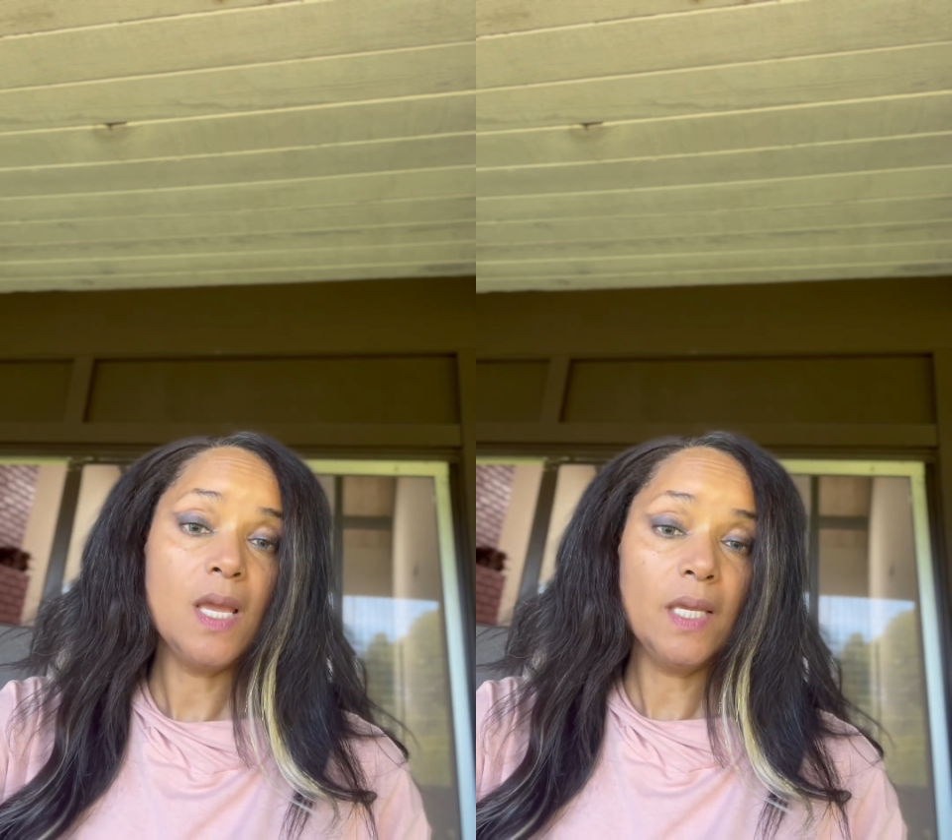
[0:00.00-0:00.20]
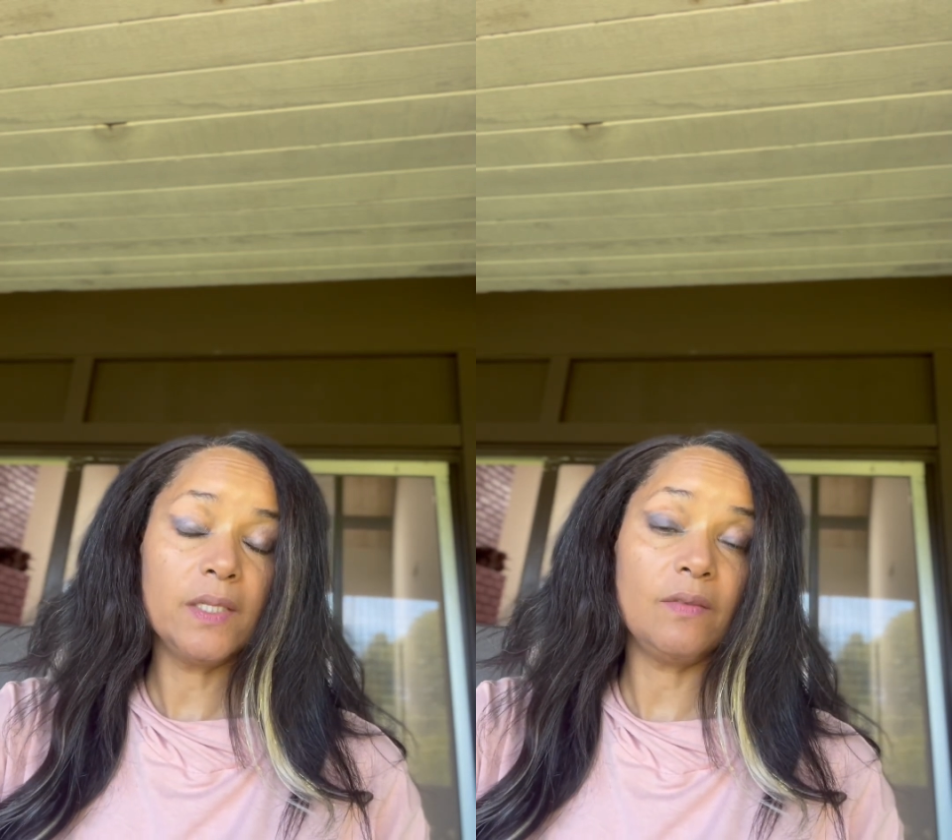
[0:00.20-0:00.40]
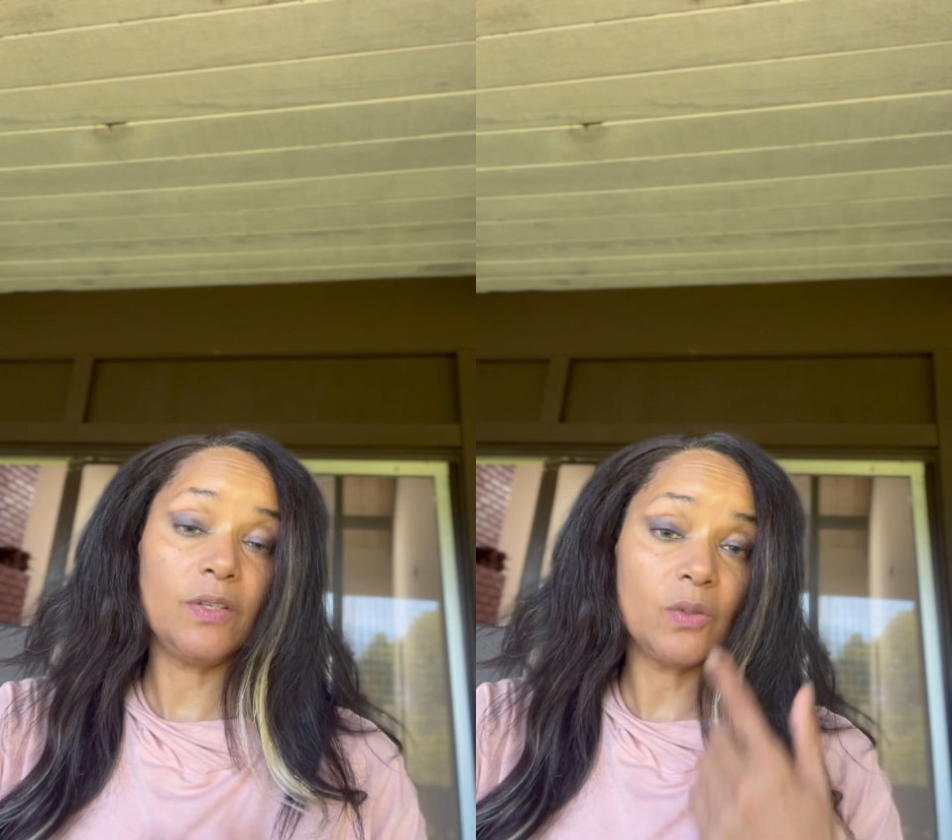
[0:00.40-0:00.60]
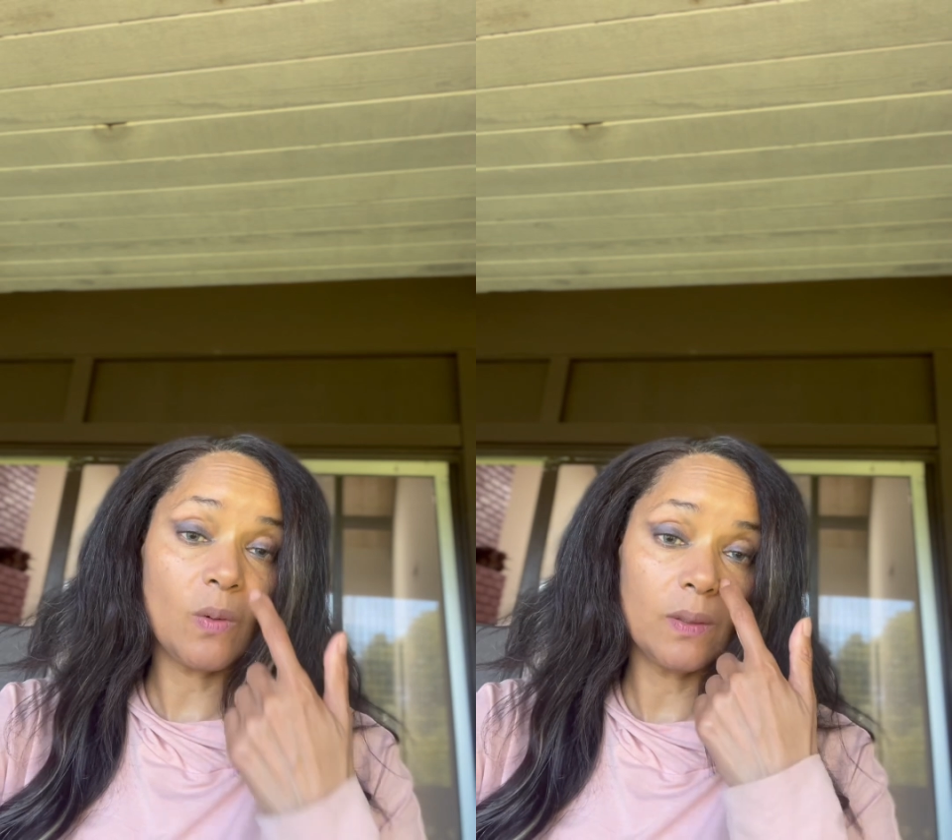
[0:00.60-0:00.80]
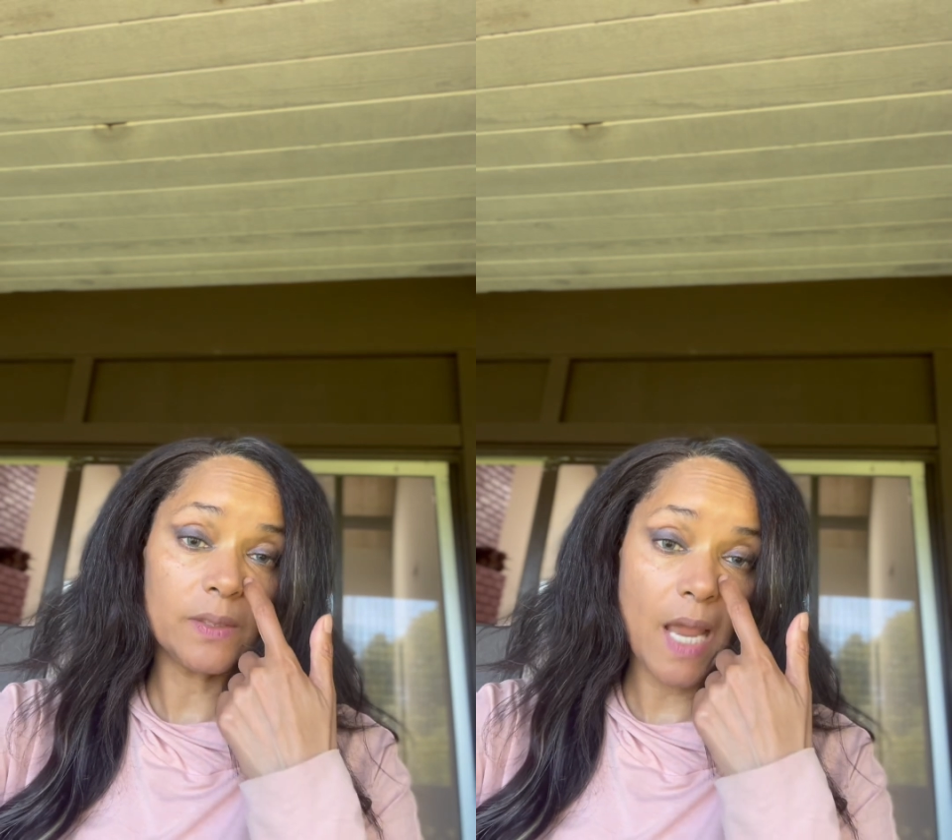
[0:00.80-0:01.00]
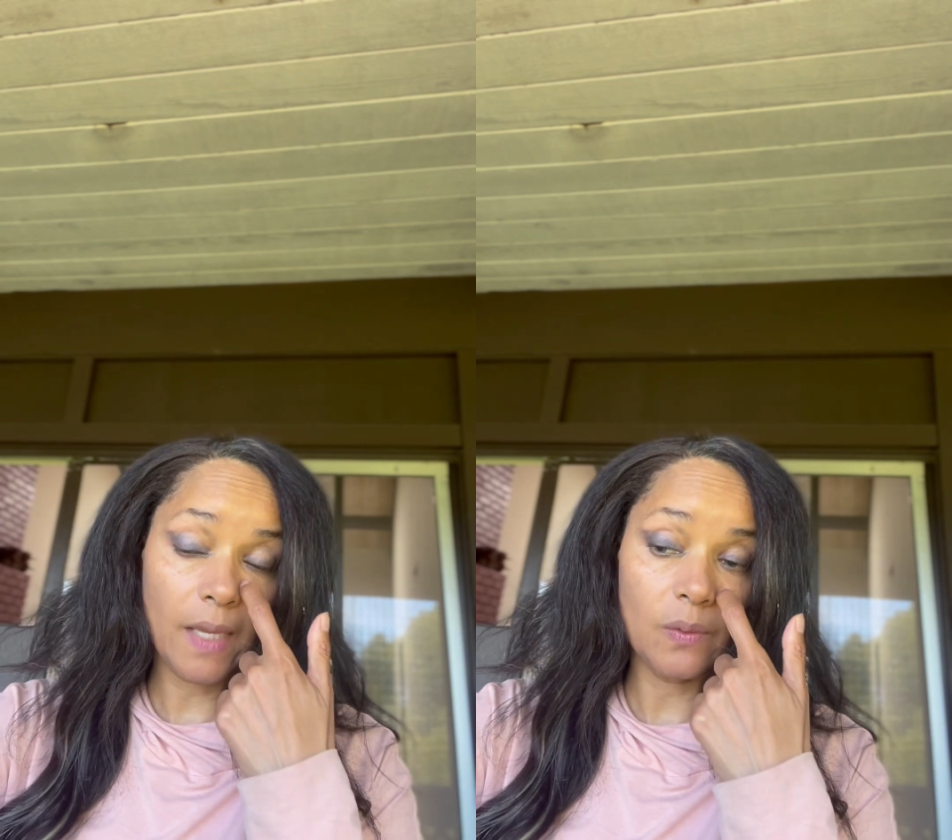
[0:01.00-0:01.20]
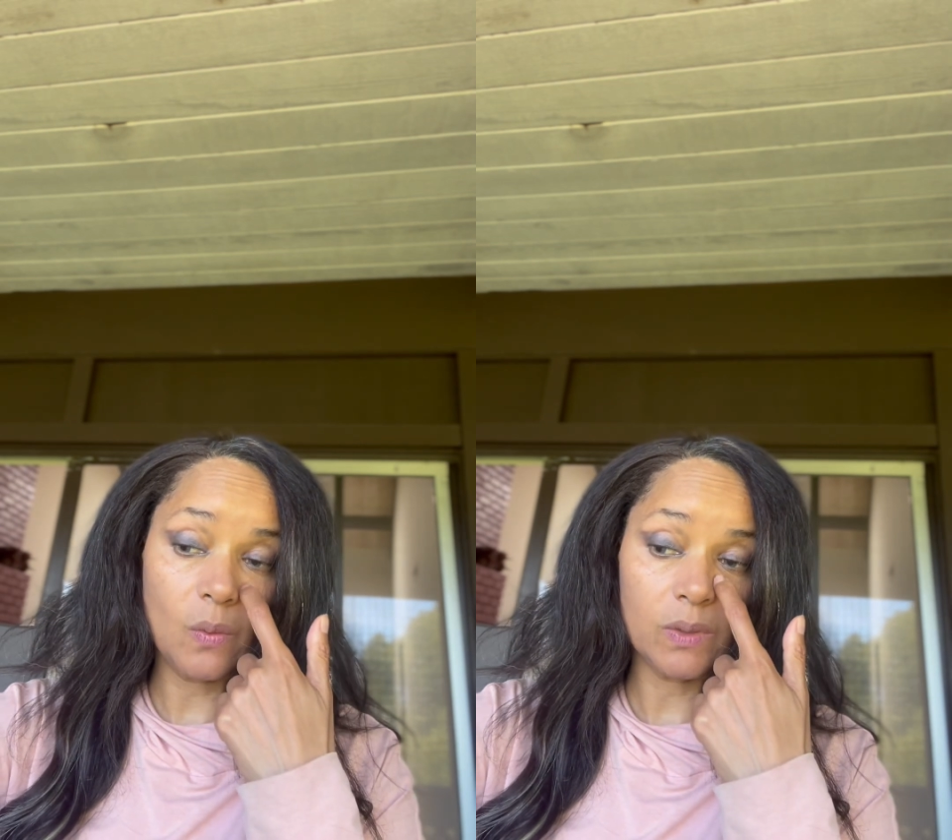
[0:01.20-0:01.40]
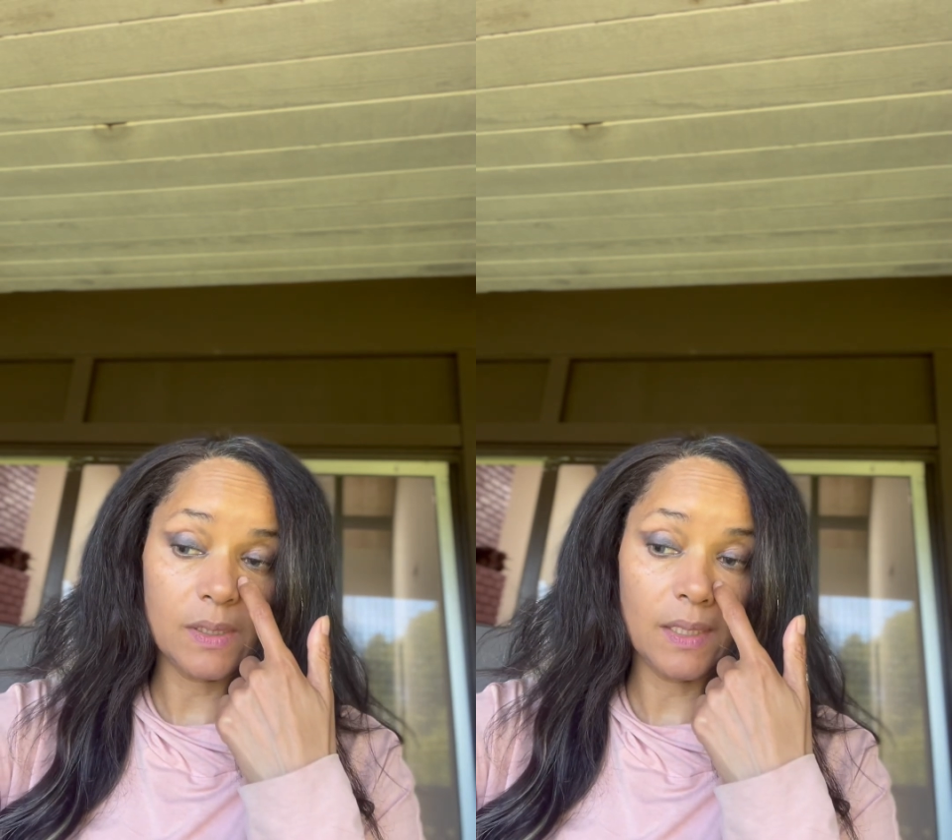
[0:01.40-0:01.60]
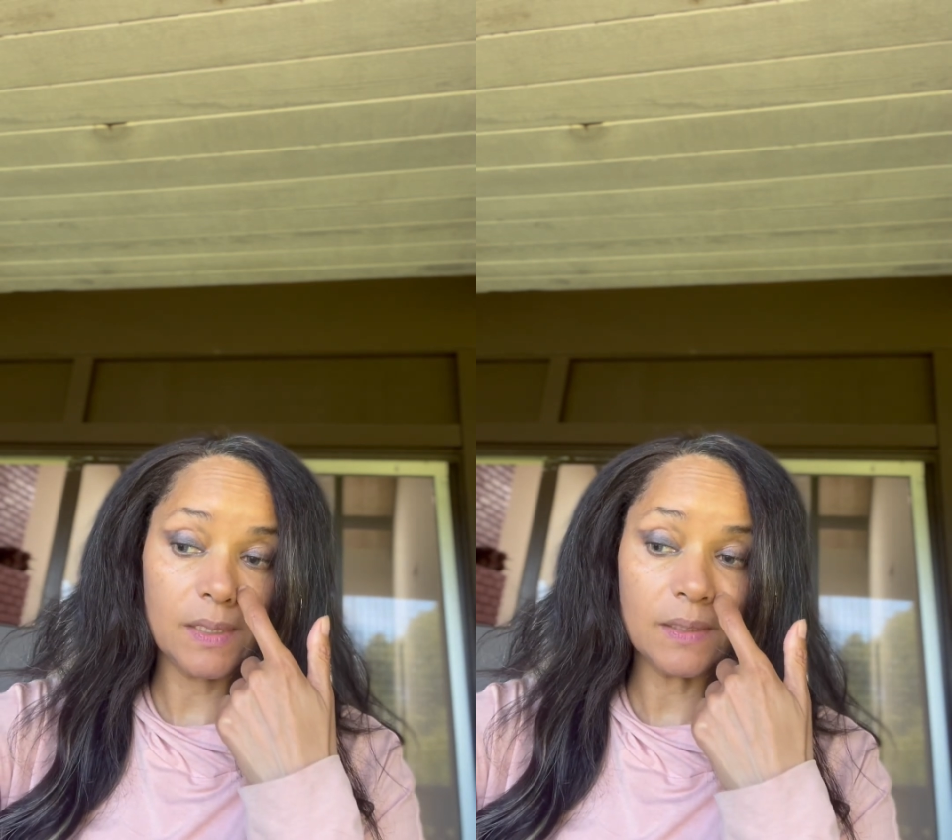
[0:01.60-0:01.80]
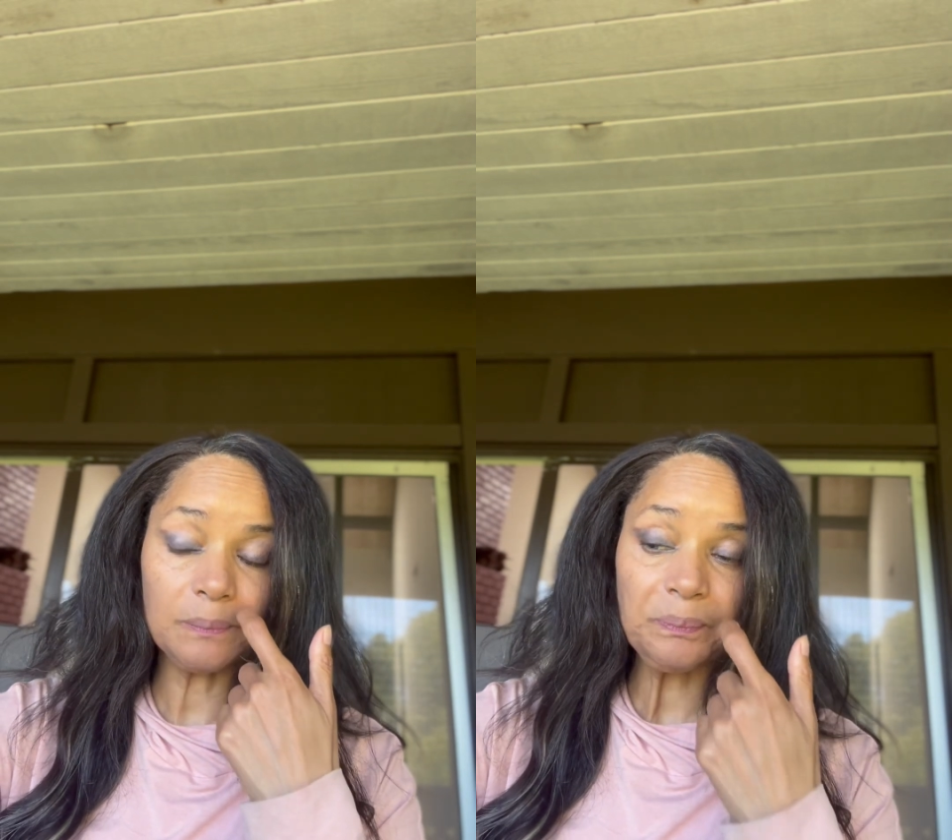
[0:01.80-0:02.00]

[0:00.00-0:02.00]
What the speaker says: individual diagnosis.